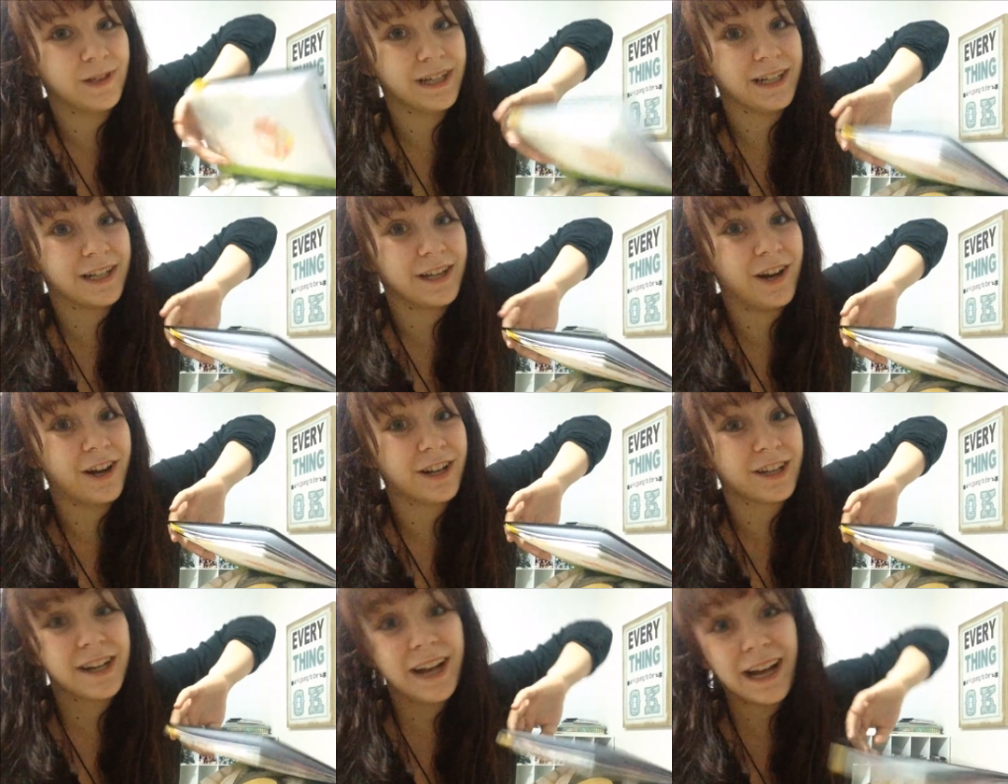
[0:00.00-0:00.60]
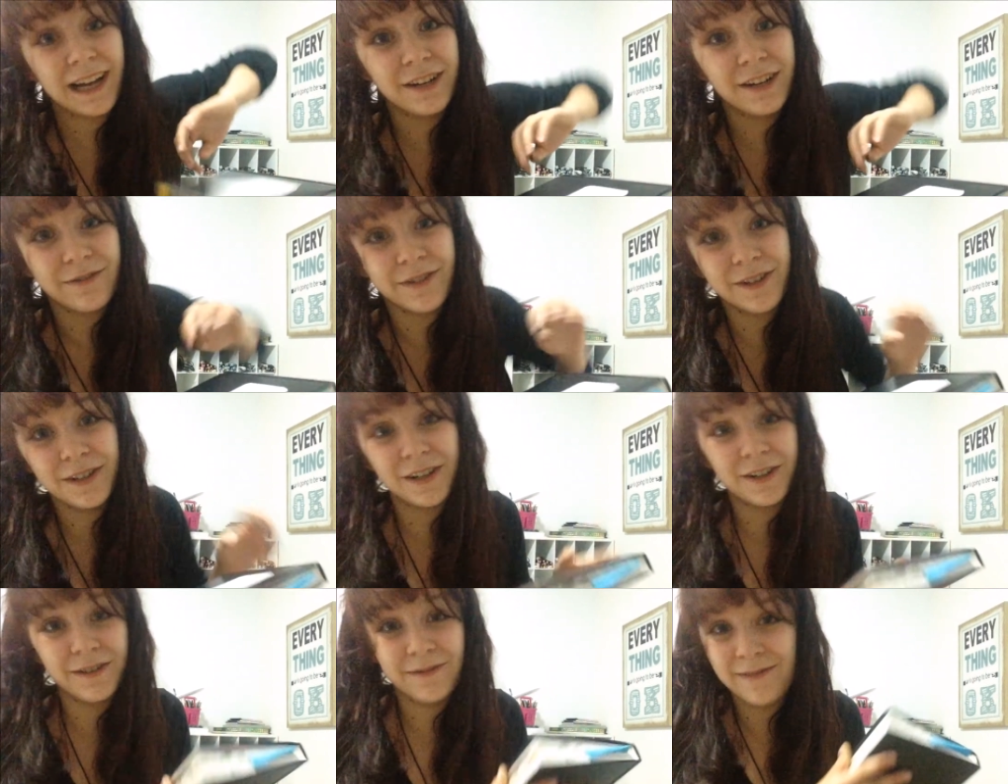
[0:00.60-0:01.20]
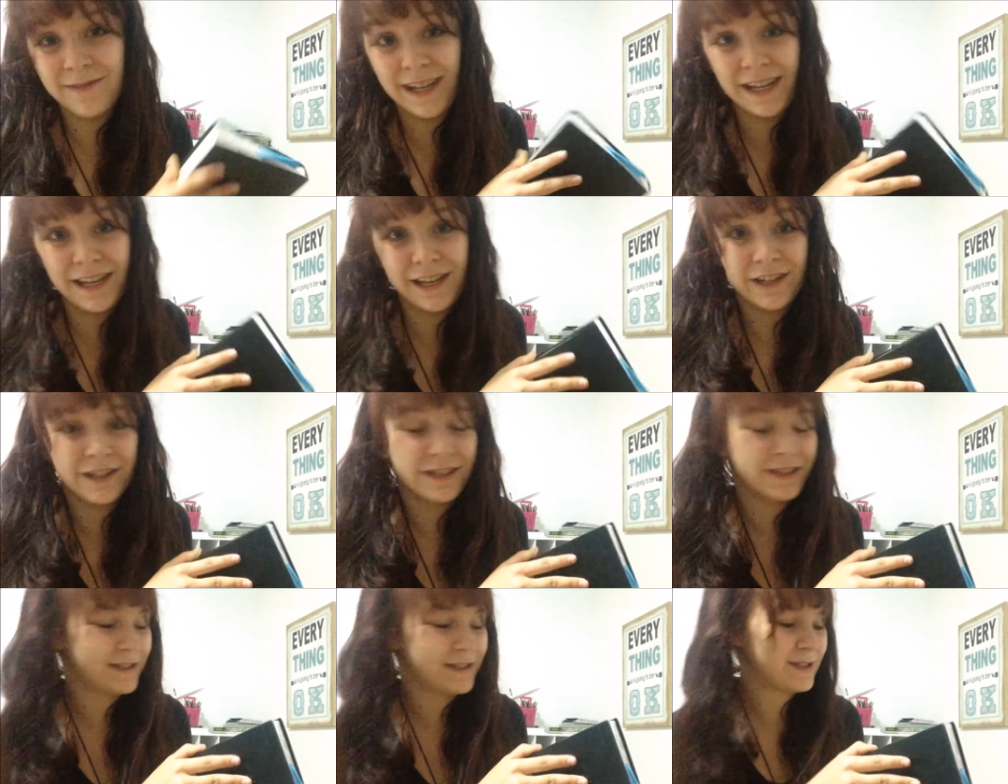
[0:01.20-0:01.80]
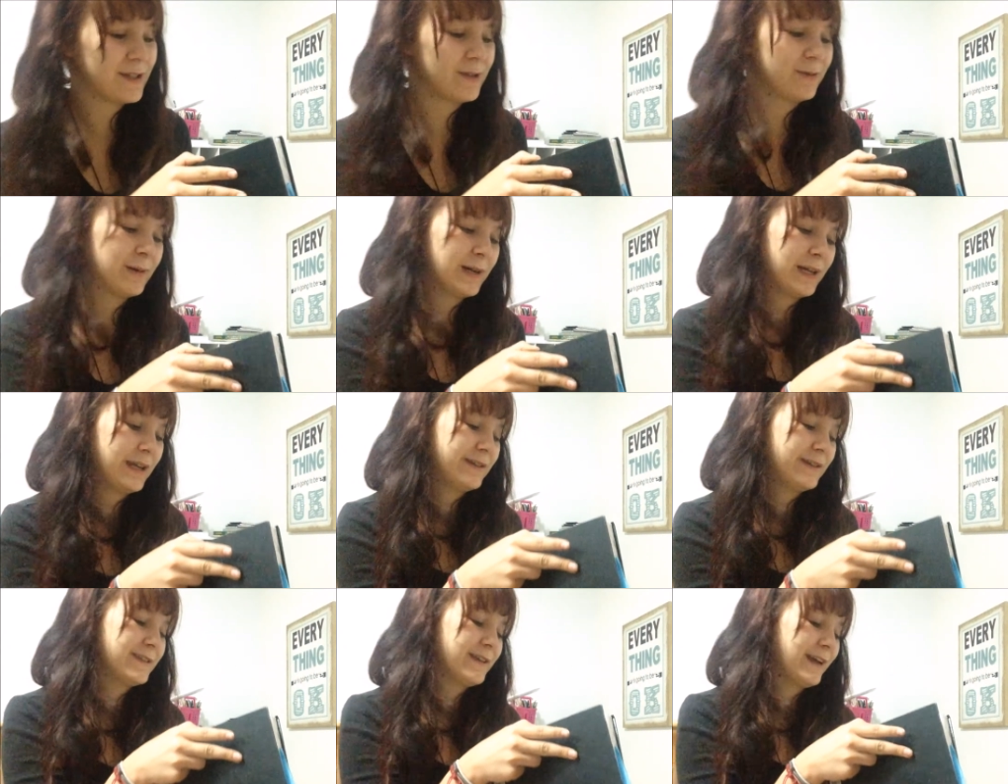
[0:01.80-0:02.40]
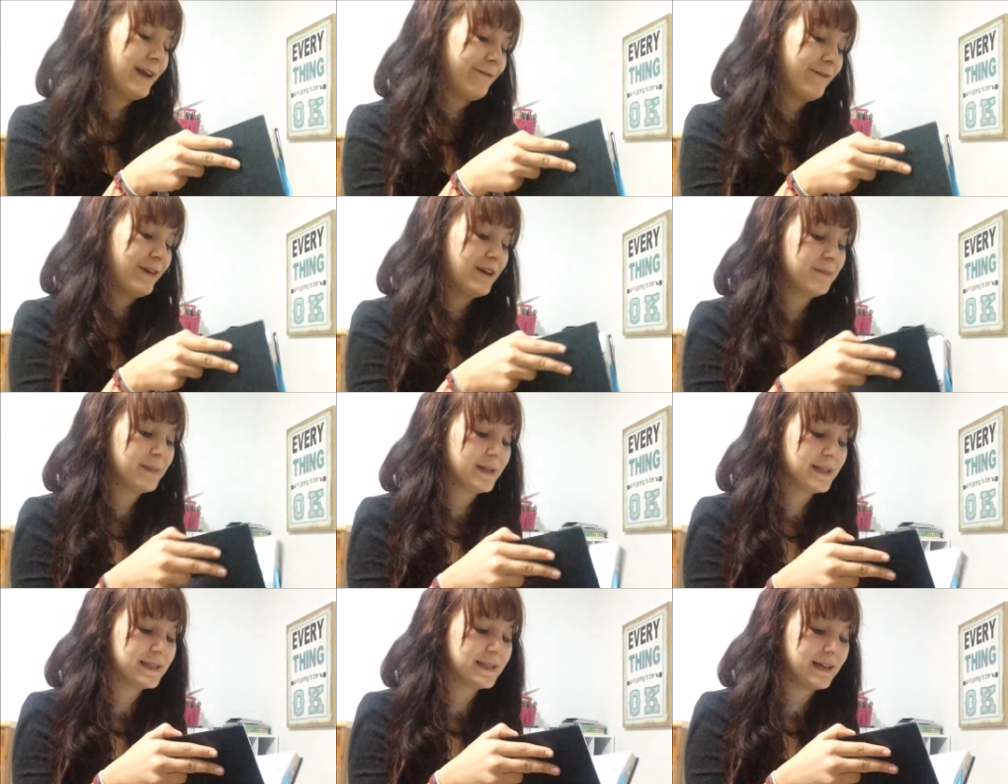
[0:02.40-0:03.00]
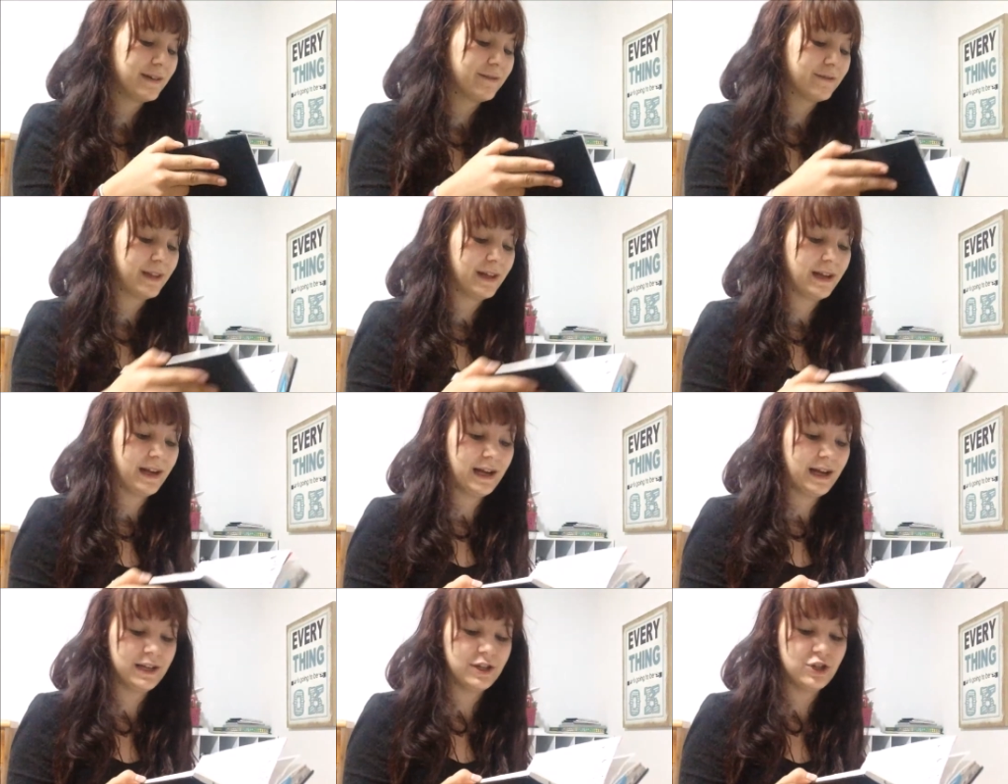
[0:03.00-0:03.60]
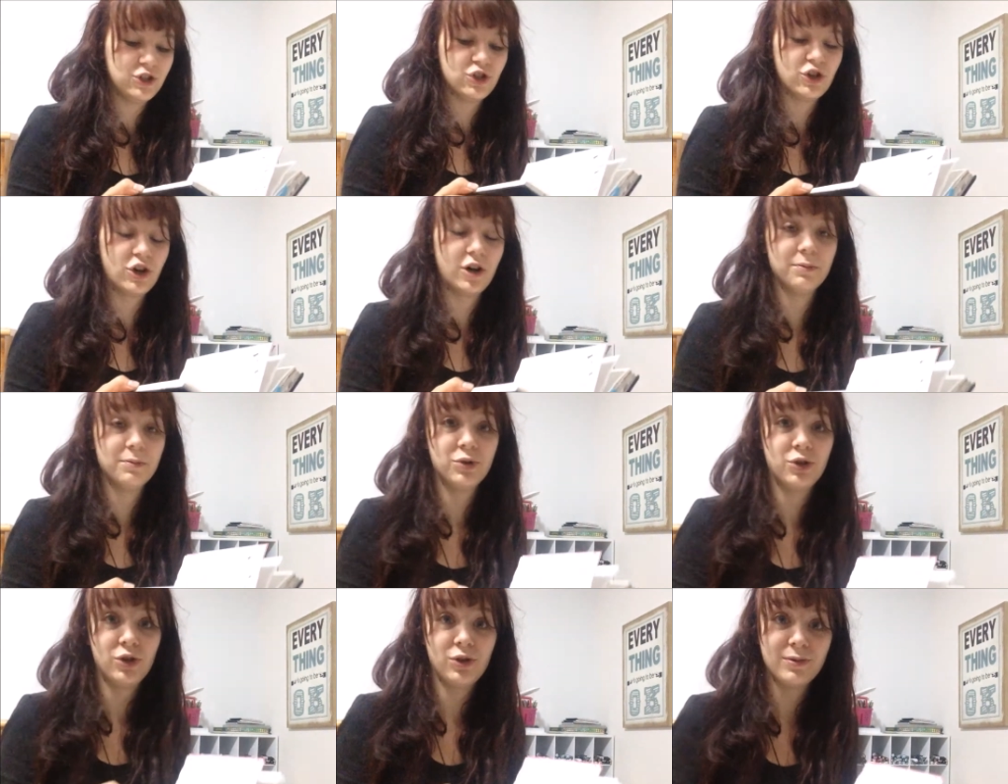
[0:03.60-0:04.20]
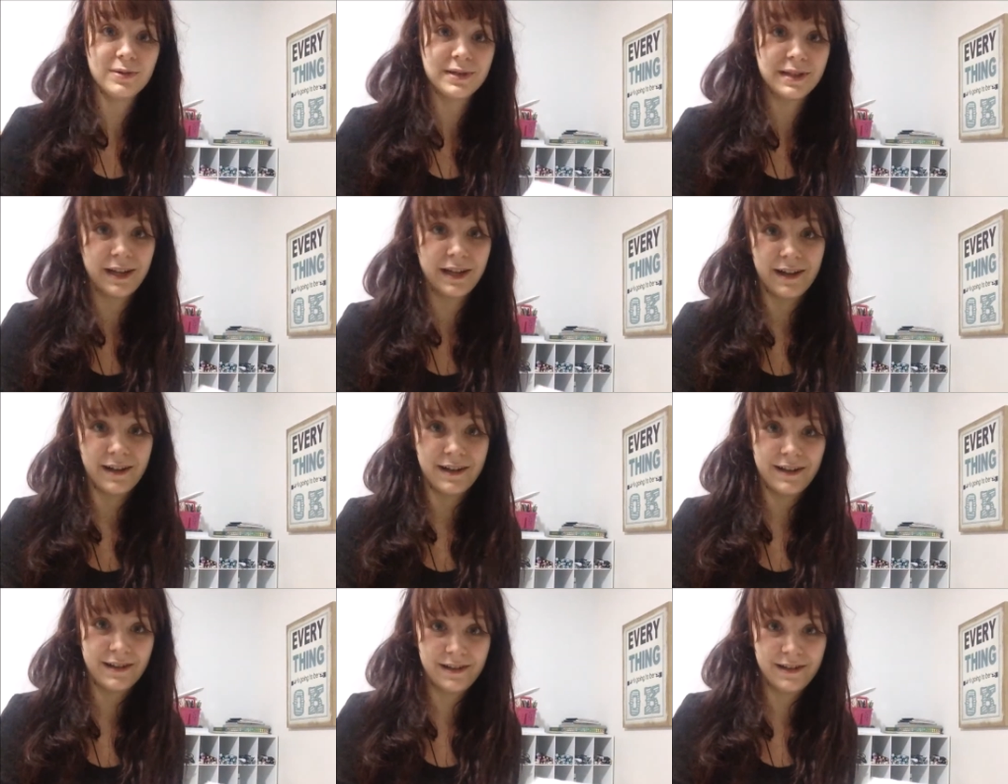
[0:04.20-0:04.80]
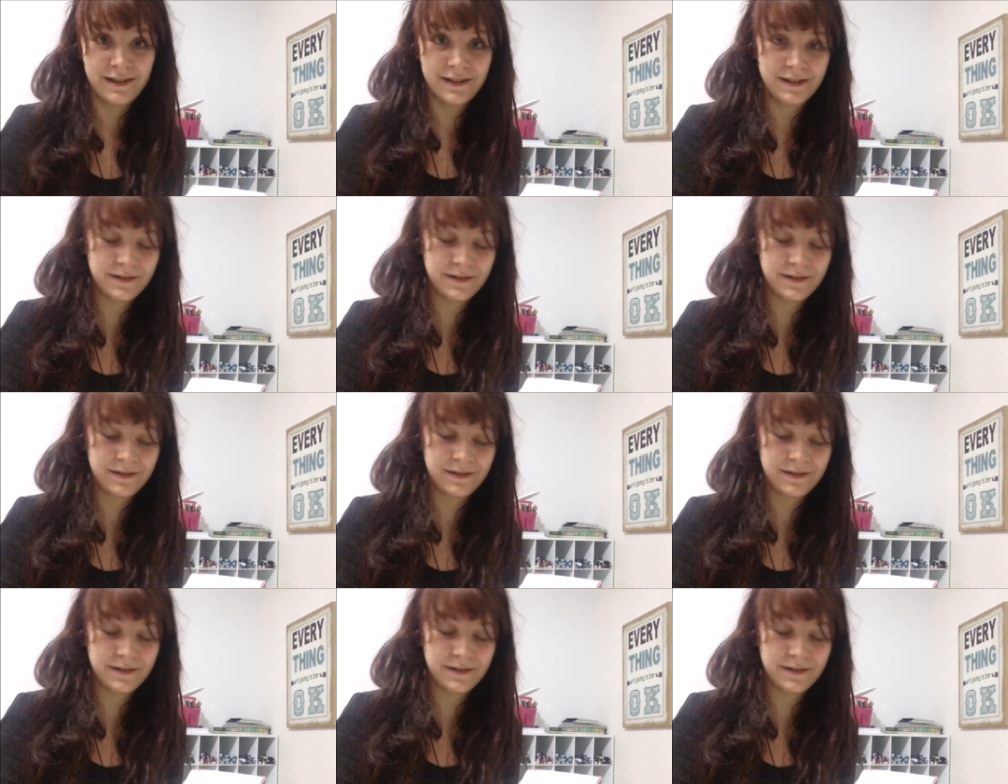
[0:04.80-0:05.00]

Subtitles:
it got kind of inconvenient, so I found myself that I stopped using it.